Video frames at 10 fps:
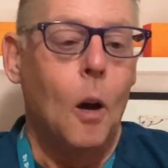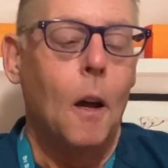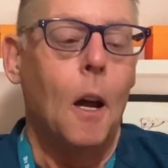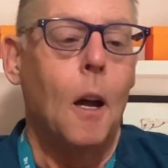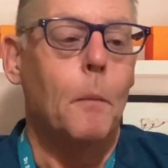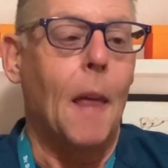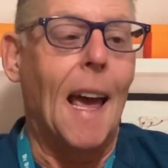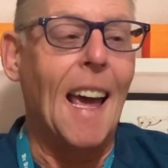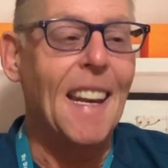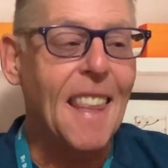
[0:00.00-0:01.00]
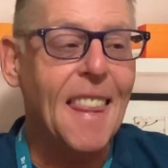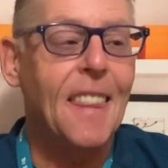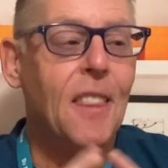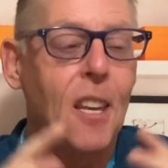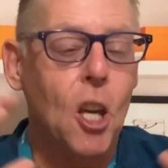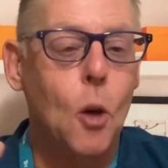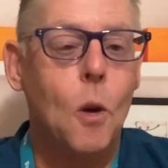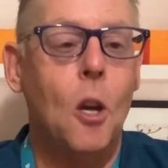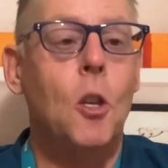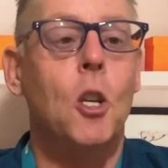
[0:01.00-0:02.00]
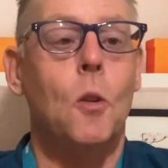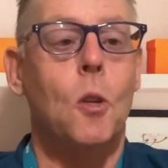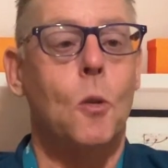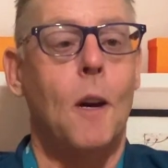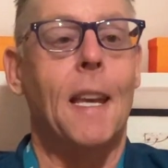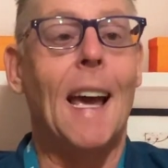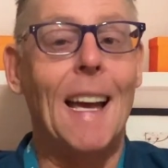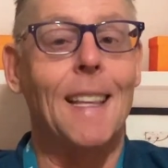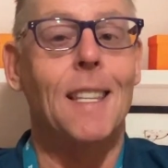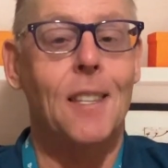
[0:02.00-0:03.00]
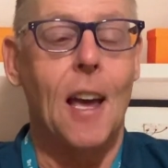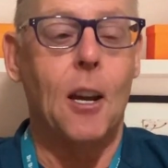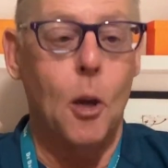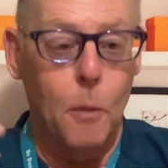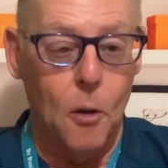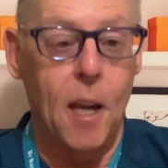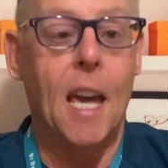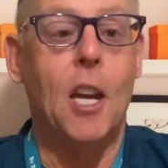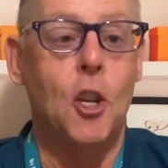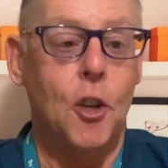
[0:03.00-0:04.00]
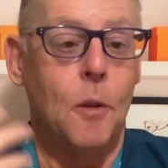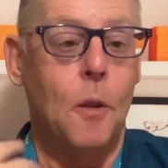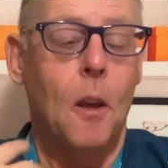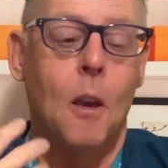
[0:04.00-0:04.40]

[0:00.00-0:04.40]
Um, anything that you can use to enhance that communication